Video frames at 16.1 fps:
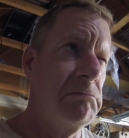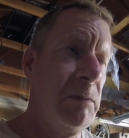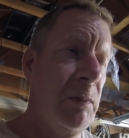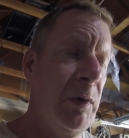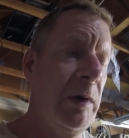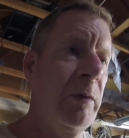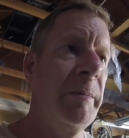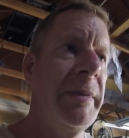
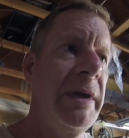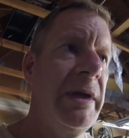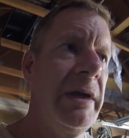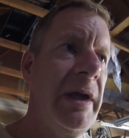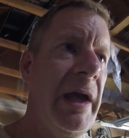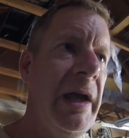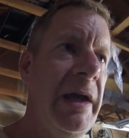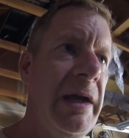Will
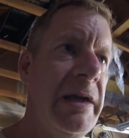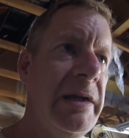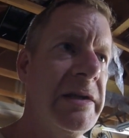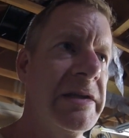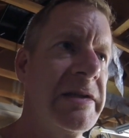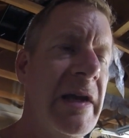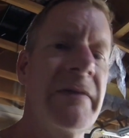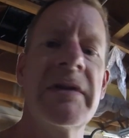be a
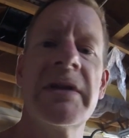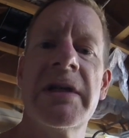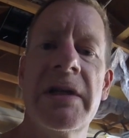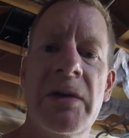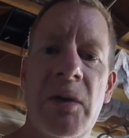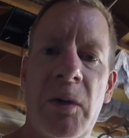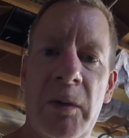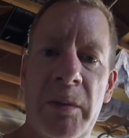
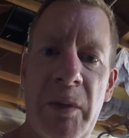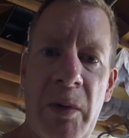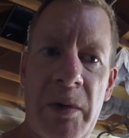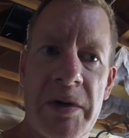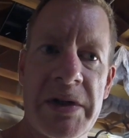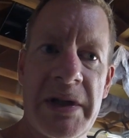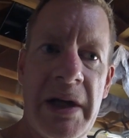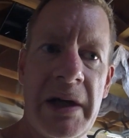17-year-old
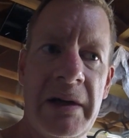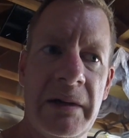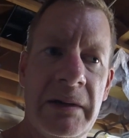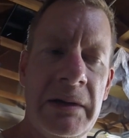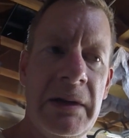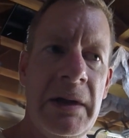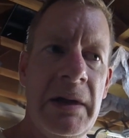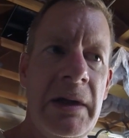
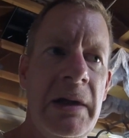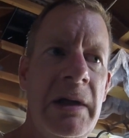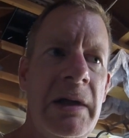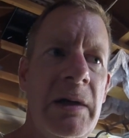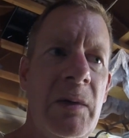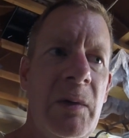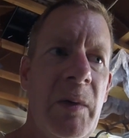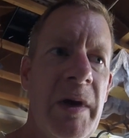motorcycle
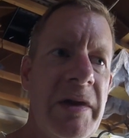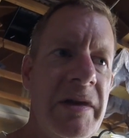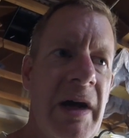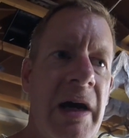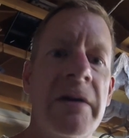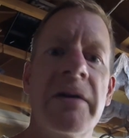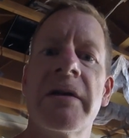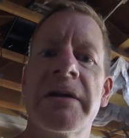with
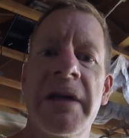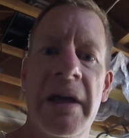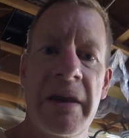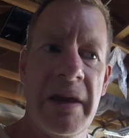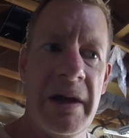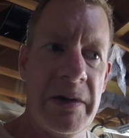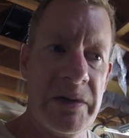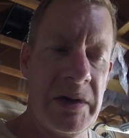under
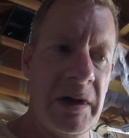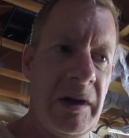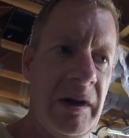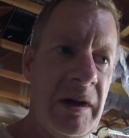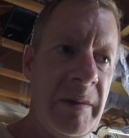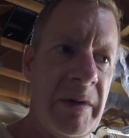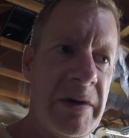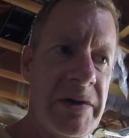10,000
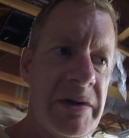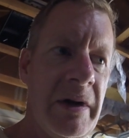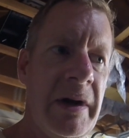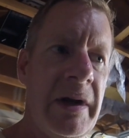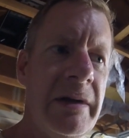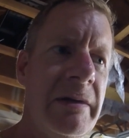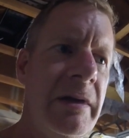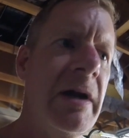kilometers on it.